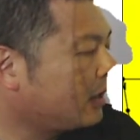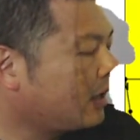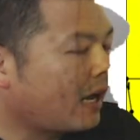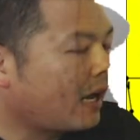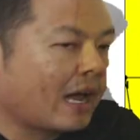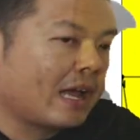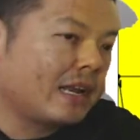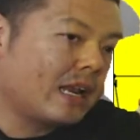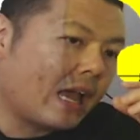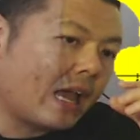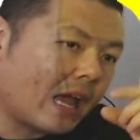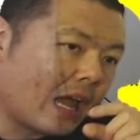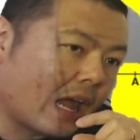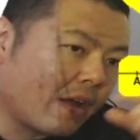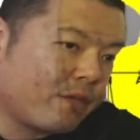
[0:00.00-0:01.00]
And
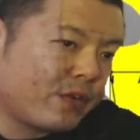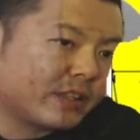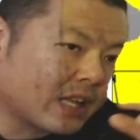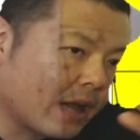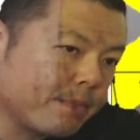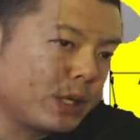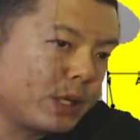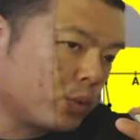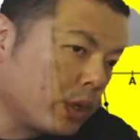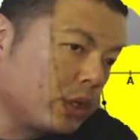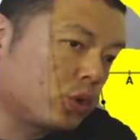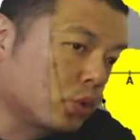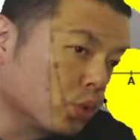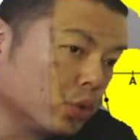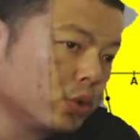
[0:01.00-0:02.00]
every time between
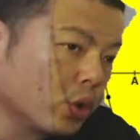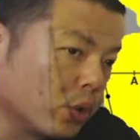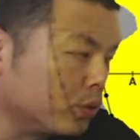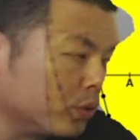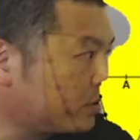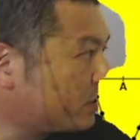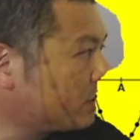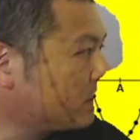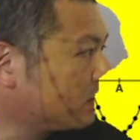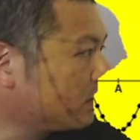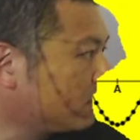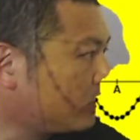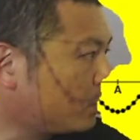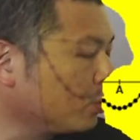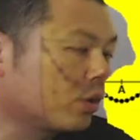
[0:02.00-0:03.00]
two nodes,
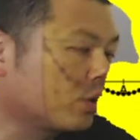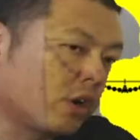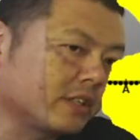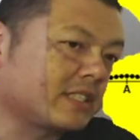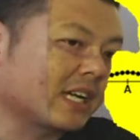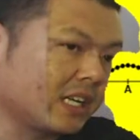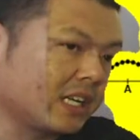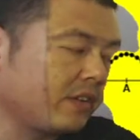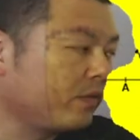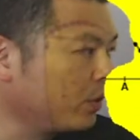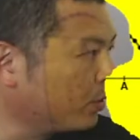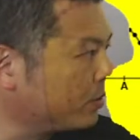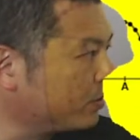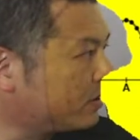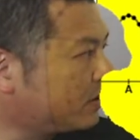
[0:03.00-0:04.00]
two consecutive
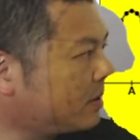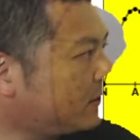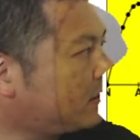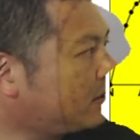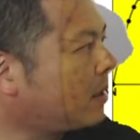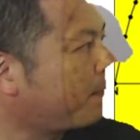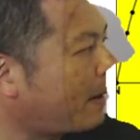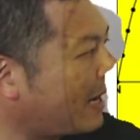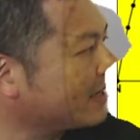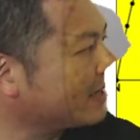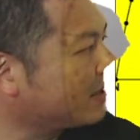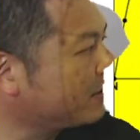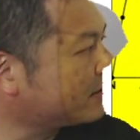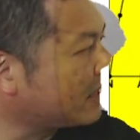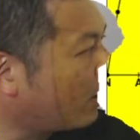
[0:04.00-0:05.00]
nodes, the
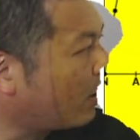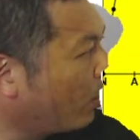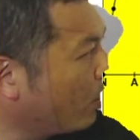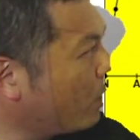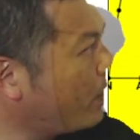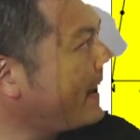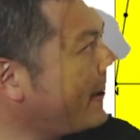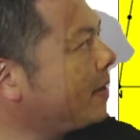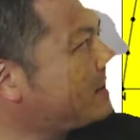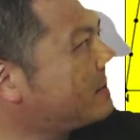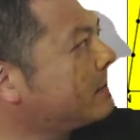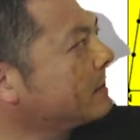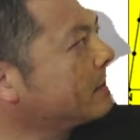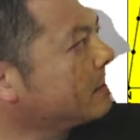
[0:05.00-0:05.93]
particles are always